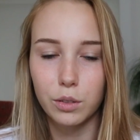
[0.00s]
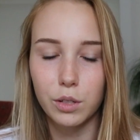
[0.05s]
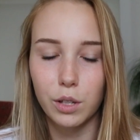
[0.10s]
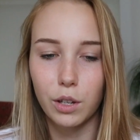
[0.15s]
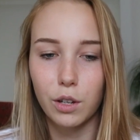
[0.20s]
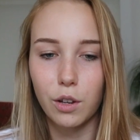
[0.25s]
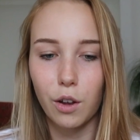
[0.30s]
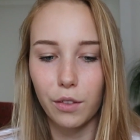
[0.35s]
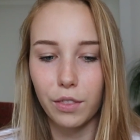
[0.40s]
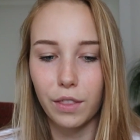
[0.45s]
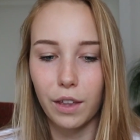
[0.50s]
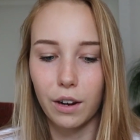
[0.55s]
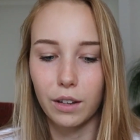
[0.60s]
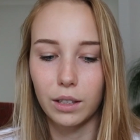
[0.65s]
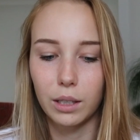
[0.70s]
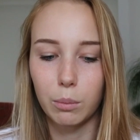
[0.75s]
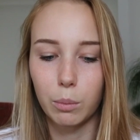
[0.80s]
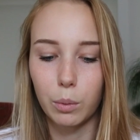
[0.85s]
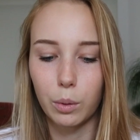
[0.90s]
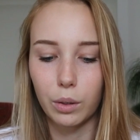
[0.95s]
So I got there
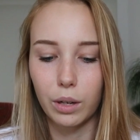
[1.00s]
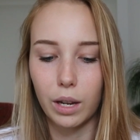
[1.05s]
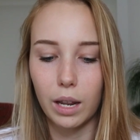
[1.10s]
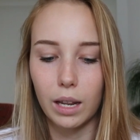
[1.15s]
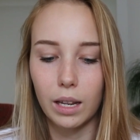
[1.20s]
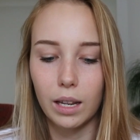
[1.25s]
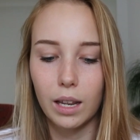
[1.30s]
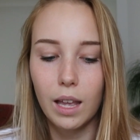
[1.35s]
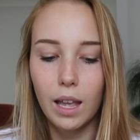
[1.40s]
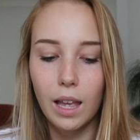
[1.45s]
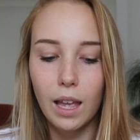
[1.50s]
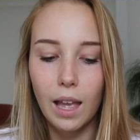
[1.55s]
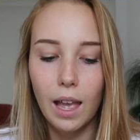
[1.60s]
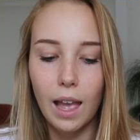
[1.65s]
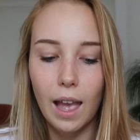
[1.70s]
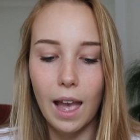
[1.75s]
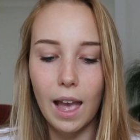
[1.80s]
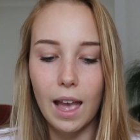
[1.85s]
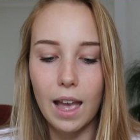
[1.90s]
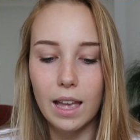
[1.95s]
in the morning,
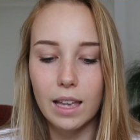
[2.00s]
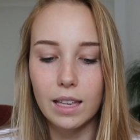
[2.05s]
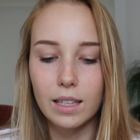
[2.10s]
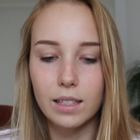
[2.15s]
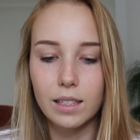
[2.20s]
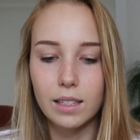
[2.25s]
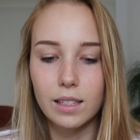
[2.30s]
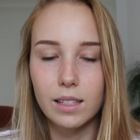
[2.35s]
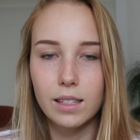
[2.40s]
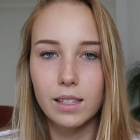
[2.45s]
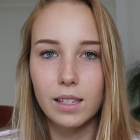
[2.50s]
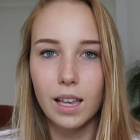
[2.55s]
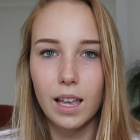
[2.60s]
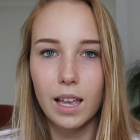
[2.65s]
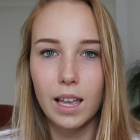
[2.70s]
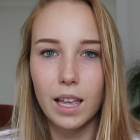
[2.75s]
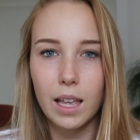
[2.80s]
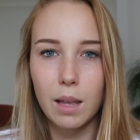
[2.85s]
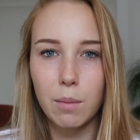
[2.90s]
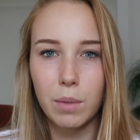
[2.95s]
and
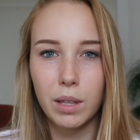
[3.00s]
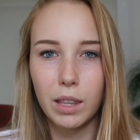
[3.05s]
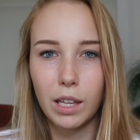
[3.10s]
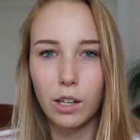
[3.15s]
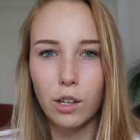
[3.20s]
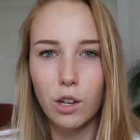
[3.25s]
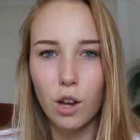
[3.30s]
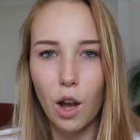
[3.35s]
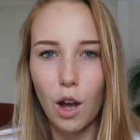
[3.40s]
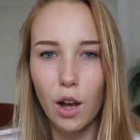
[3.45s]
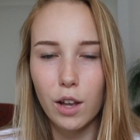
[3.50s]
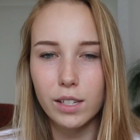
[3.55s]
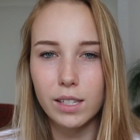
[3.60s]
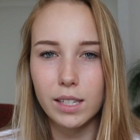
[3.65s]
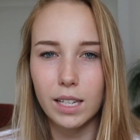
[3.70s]
him and the nurse,